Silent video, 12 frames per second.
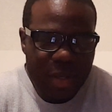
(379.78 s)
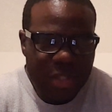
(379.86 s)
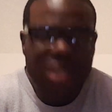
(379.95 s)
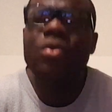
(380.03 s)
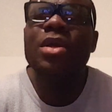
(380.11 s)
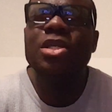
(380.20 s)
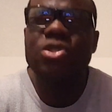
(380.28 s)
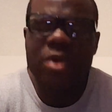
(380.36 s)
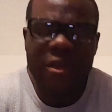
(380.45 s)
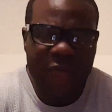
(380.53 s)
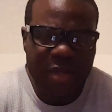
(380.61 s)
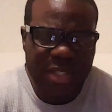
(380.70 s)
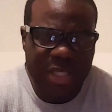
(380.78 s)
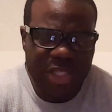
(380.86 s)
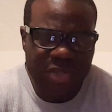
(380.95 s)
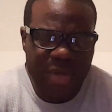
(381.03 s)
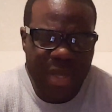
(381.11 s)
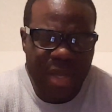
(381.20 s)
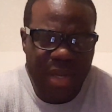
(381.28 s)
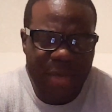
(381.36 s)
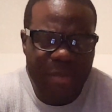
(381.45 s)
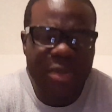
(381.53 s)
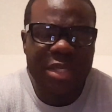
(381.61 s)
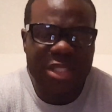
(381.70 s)
See, we in the 21st century. Hell, let
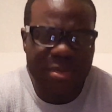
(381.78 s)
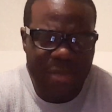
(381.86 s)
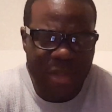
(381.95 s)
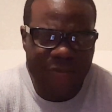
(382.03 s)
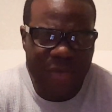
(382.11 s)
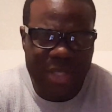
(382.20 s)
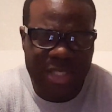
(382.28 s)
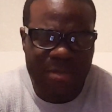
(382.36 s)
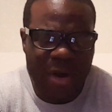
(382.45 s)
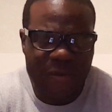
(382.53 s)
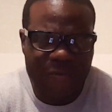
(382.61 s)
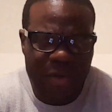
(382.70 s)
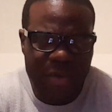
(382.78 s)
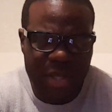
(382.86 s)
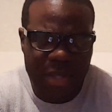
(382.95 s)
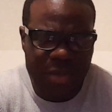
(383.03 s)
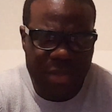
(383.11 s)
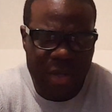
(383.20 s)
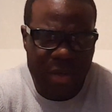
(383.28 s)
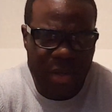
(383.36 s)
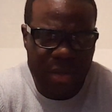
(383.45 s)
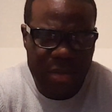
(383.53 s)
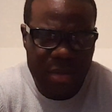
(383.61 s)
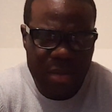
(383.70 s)
me put this motherfucking smartphone to use. Hold
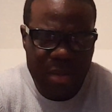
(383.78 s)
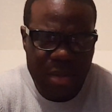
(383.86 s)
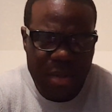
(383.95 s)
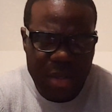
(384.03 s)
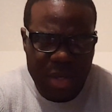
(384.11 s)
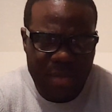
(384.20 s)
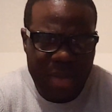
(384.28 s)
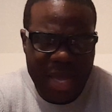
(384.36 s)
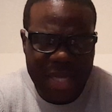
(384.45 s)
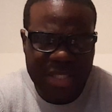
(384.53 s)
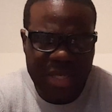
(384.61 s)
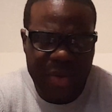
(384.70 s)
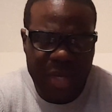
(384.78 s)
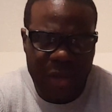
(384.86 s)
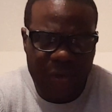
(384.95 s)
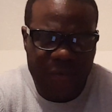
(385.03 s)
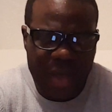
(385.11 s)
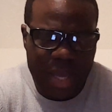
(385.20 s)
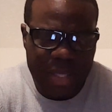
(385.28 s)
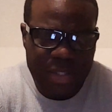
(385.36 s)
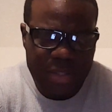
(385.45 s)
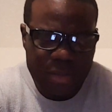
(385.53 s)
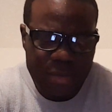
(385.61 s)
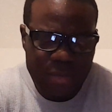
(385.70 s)
on. Let me ask Siri goof ass.